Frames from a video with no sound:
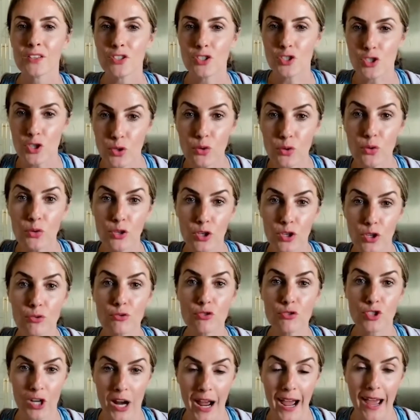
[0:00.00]
Do you
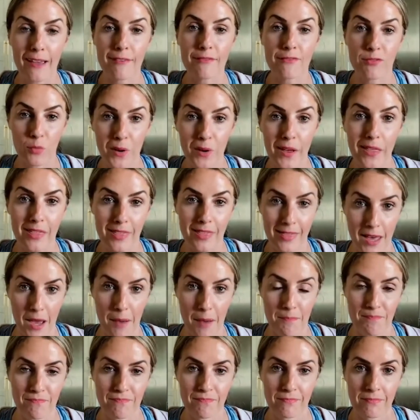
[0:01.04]
jive with
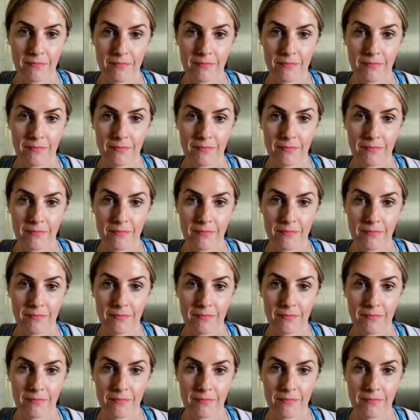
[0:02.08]
them?